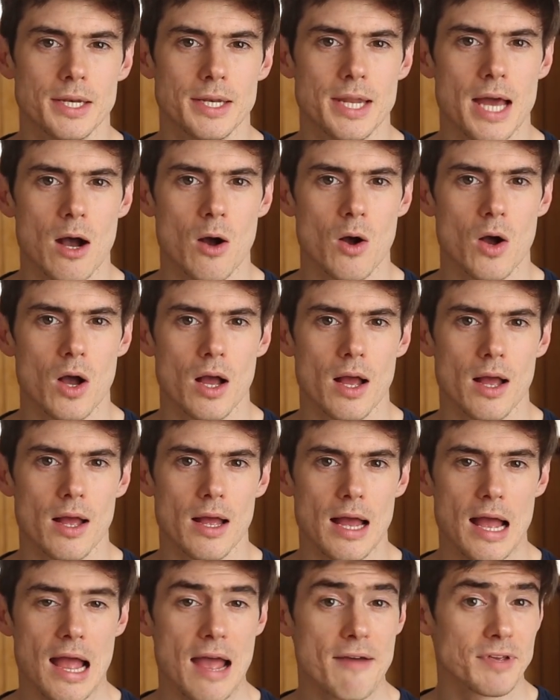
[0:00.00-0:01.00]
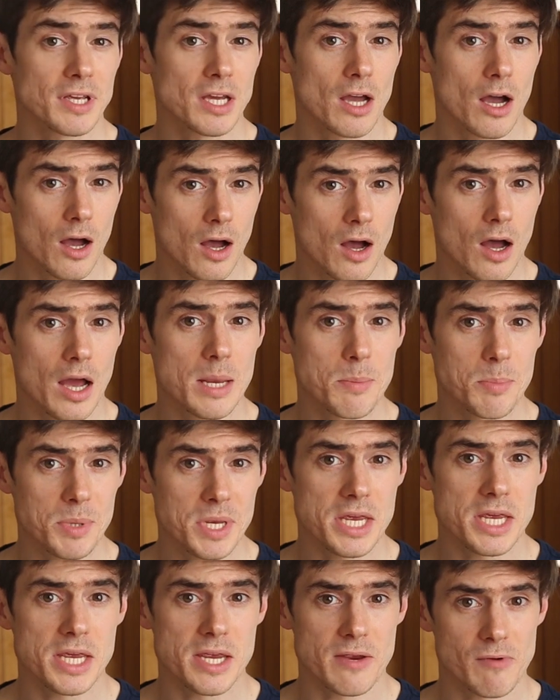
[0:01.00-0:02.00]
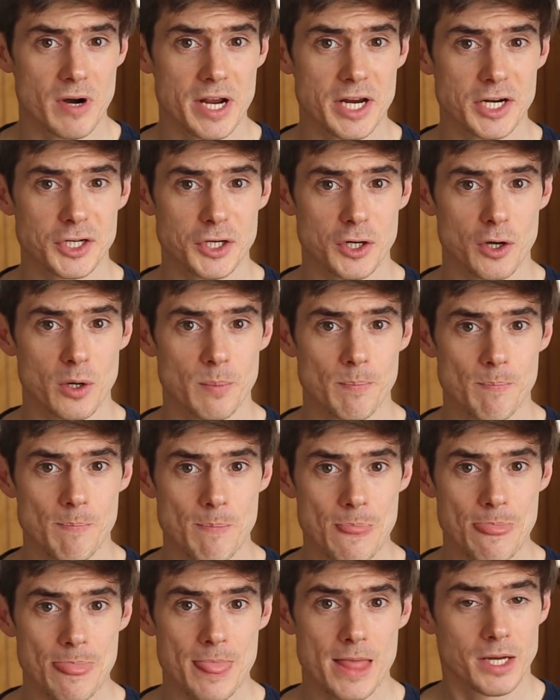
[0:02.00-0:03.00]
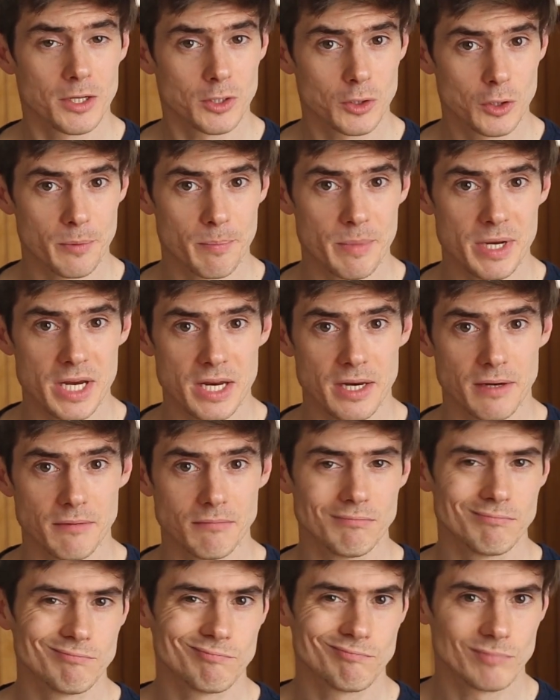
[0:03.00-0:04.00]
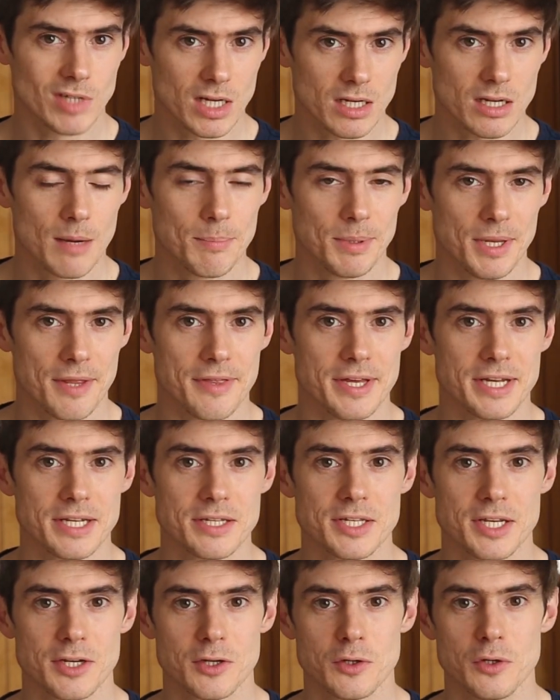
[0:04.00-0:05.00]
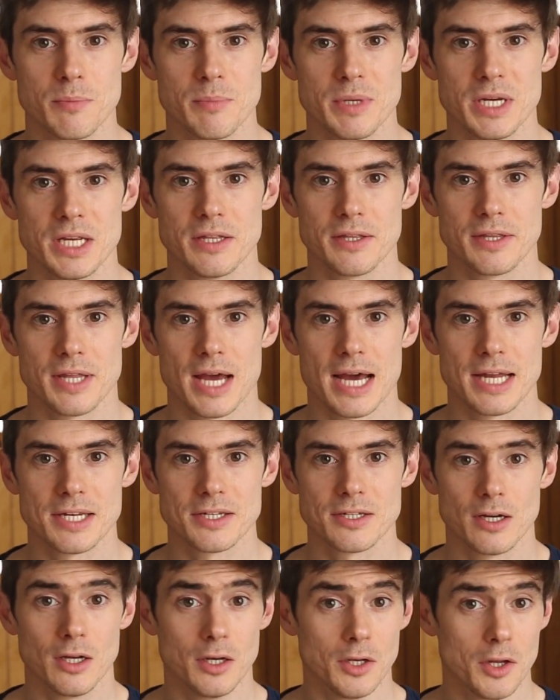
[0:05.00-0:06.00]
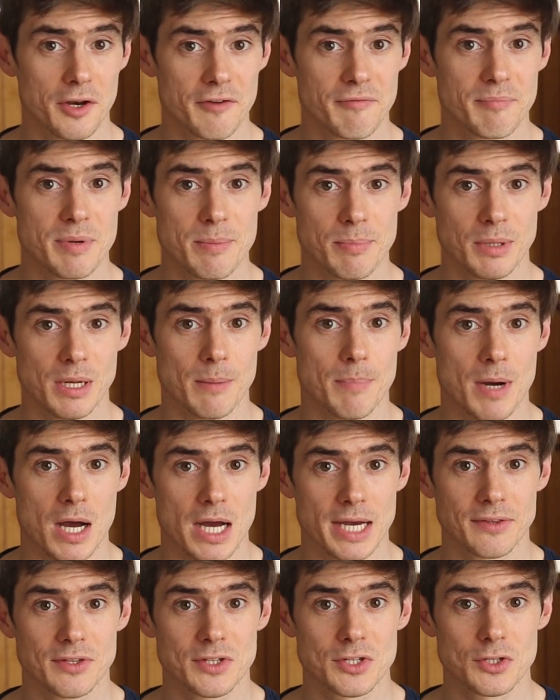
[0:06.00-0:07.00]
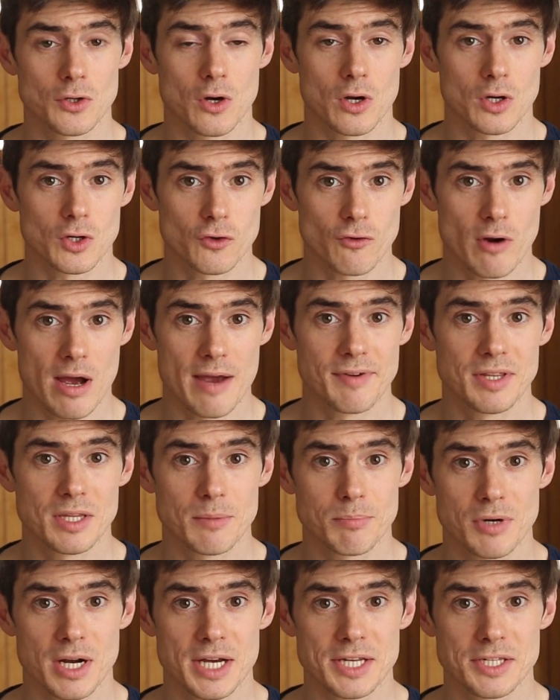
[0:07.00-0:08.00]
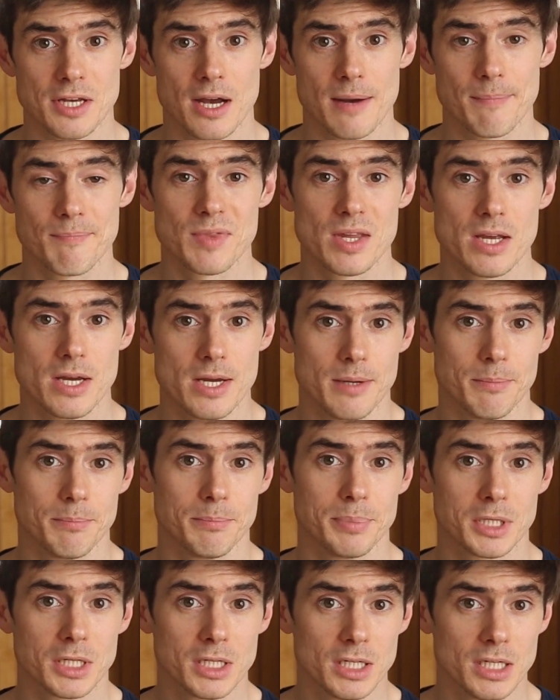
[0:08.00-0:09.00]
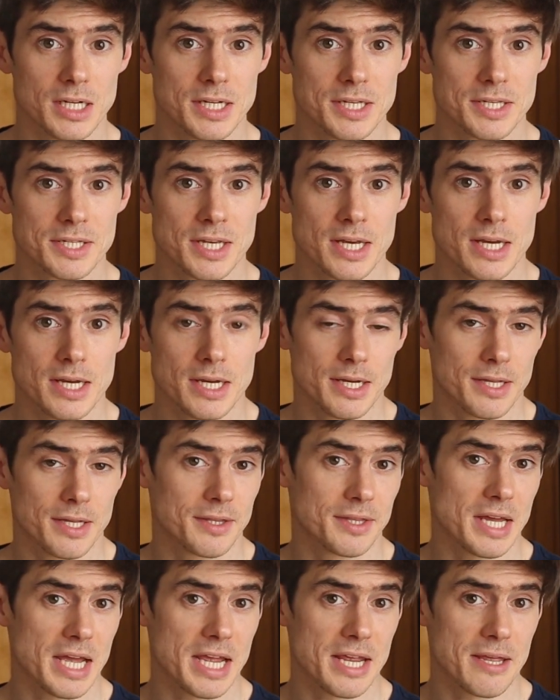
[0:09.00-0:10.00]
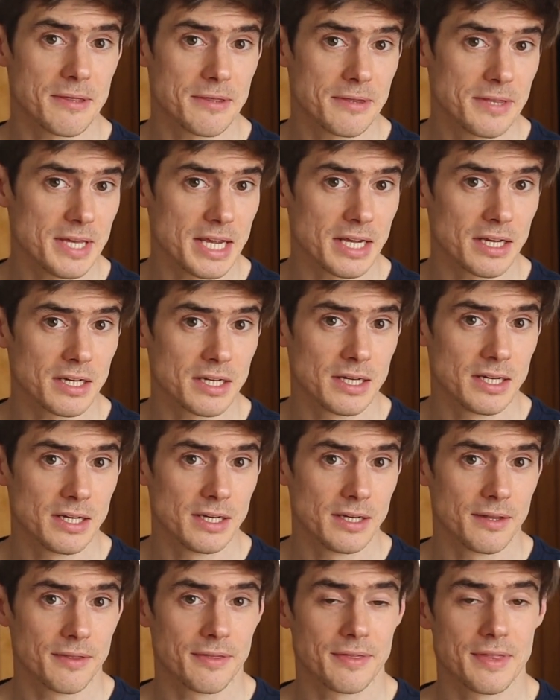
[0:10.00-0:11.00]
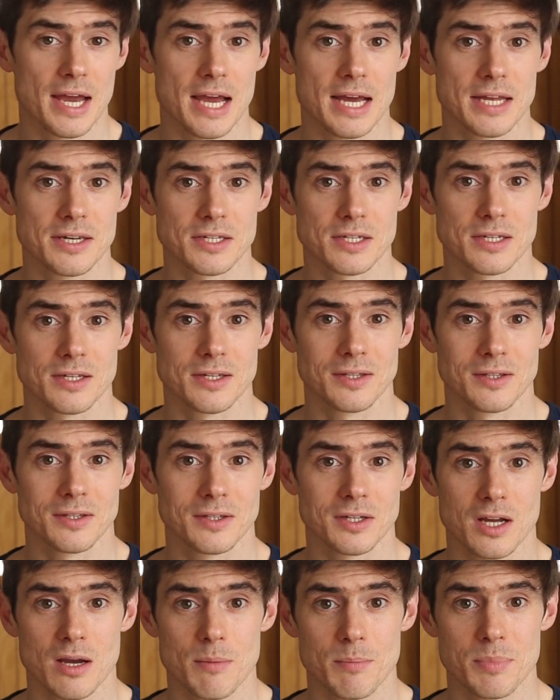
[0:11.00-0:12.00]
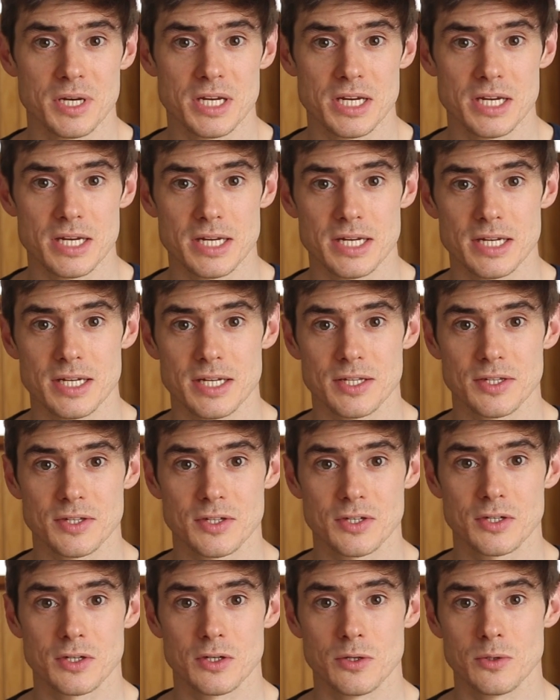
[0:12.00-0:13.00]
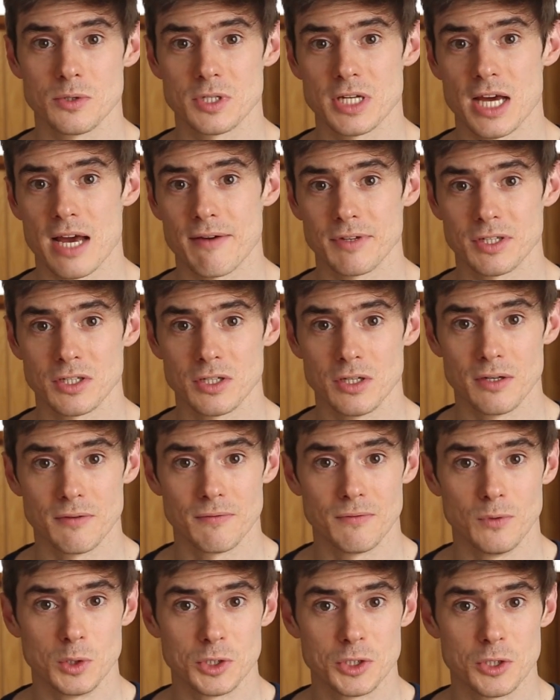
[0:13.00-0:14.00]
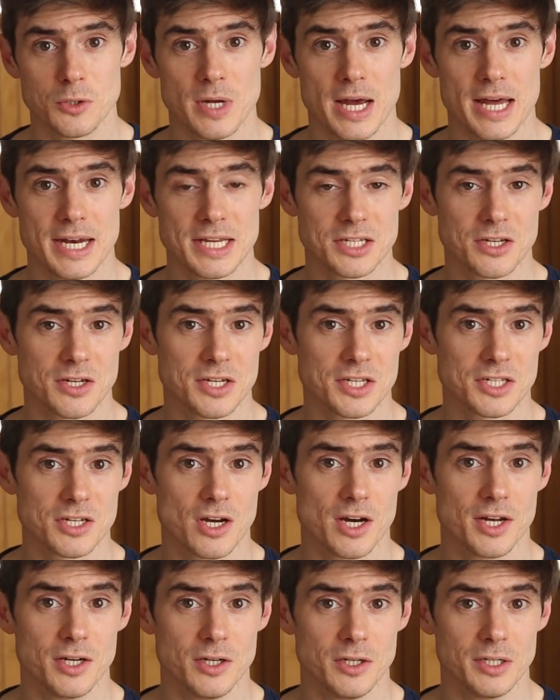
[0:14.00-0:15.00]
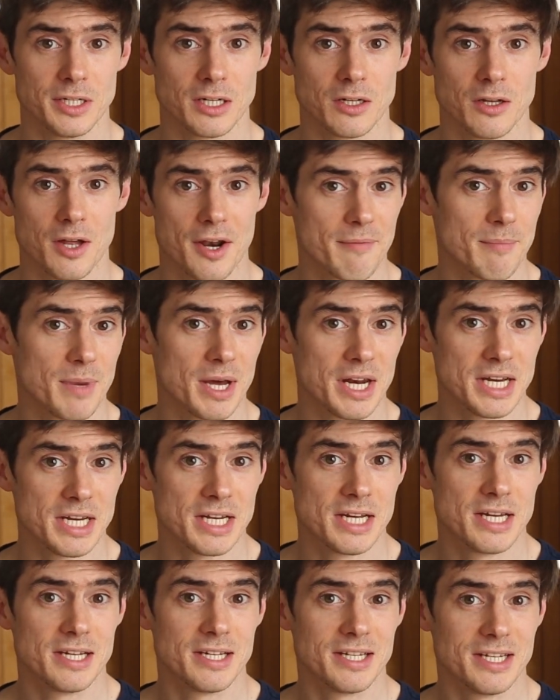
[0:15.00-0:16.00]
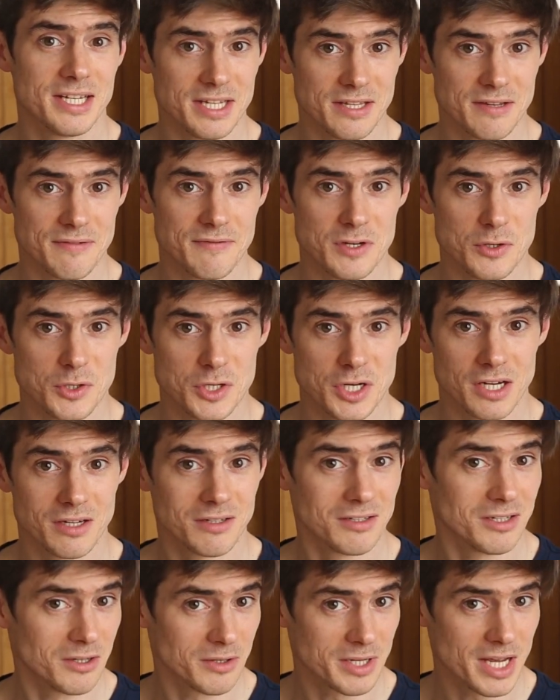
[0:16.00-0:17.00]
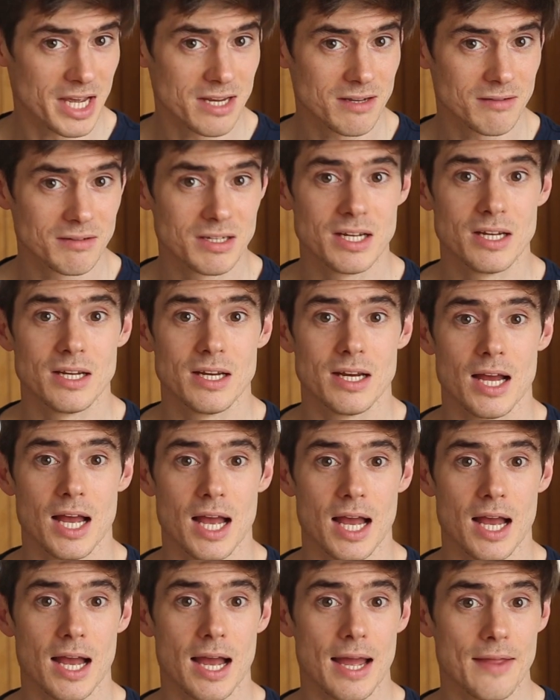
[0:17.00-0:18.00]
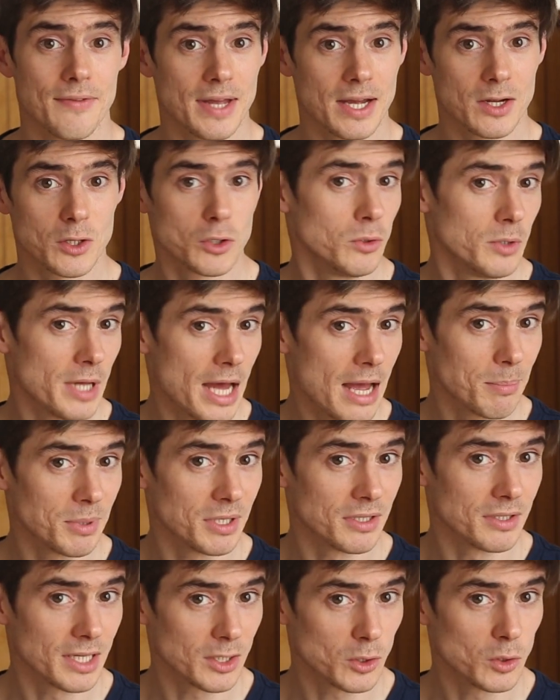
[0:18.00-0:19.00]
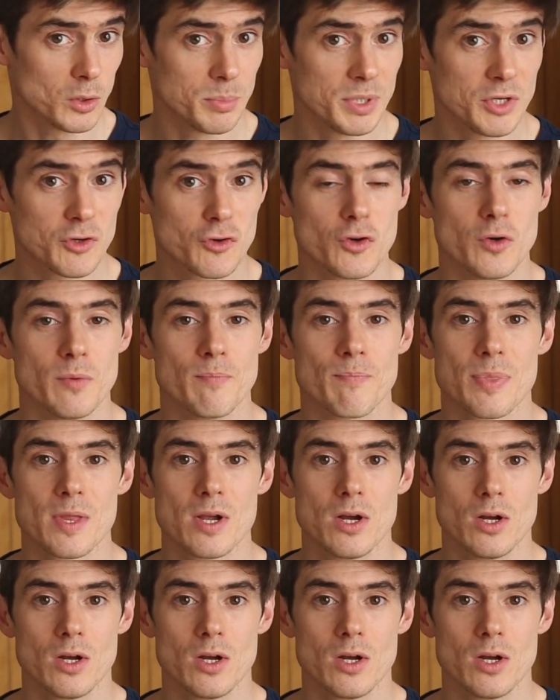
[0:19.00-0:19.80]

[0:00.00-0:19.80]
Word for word: Now, having a high PE ratio could mean a couple of things. It could mean that a lot of people are buying the stock, driving the price up, because they think that the company is going to have a turn of fortune and it's going to start earning a lot of money in the future, okay? And that could happen, that could be true.